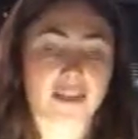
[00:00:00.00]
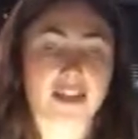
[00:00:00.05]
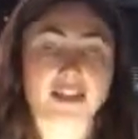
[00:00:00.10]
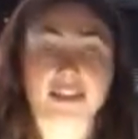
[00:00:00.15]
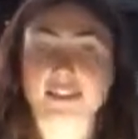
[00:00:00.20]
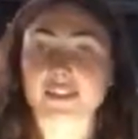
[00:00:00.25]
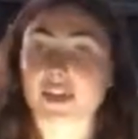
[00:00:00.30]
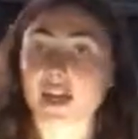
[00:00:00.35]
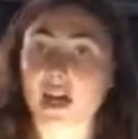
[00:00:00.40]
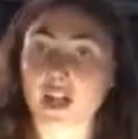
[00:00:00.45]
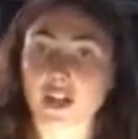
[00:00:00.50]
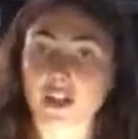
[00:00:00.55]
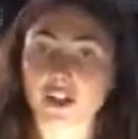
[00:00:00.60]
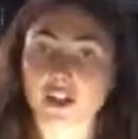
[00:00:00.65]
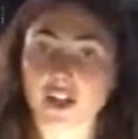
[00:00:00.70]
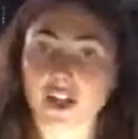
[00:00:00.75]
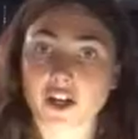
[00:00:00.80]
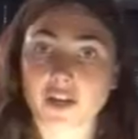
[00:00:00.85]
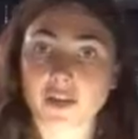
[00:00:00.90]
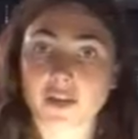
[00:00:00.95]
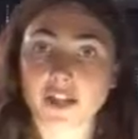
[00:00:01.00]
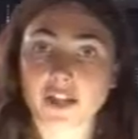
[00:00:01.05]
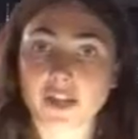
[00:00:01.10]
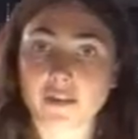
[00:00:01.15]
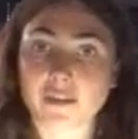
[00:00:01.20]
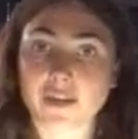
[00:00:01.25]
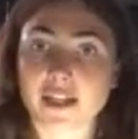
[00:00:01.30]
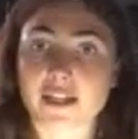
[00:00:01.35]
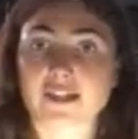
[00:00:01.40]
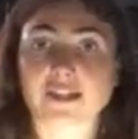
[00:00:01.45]
it's
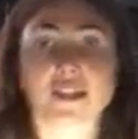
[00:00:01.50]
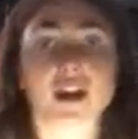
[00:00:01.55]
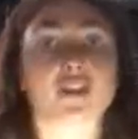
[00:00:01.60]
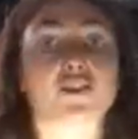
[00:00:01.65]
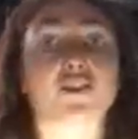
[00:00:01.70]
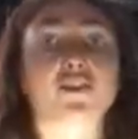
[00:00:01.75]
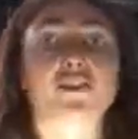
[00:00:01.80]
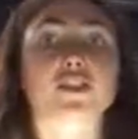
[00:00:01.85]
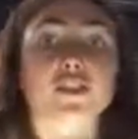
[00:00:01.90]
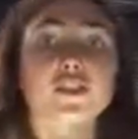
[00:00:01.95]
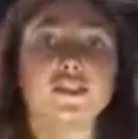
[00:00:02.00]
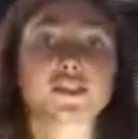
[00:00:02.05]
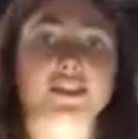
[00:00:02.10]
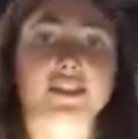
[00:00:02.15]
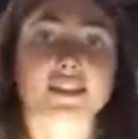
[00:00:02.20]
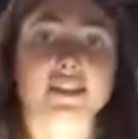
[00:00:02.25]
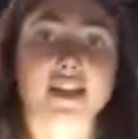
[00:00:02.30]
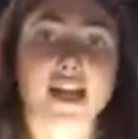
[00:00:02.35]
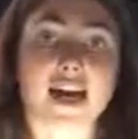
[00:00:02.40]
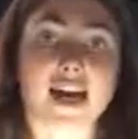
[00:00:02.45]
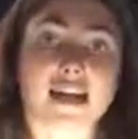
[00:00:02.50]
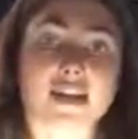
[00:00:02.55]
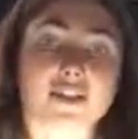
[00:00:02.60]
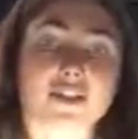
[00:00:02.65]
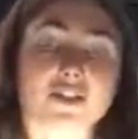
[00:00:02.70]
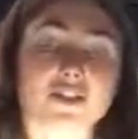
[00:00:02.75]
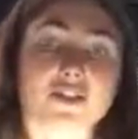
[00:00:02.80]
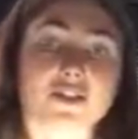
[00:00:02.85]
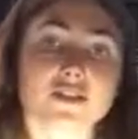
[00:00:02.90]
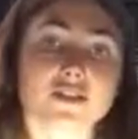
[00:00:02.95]
color-coded based off of certain
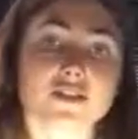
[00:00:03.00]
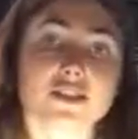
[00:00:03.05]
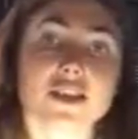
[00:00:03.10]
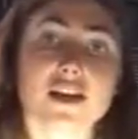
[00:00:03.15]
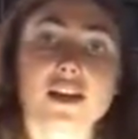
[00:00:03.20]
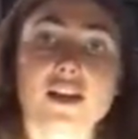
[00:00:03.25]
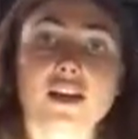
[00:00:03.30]
styles.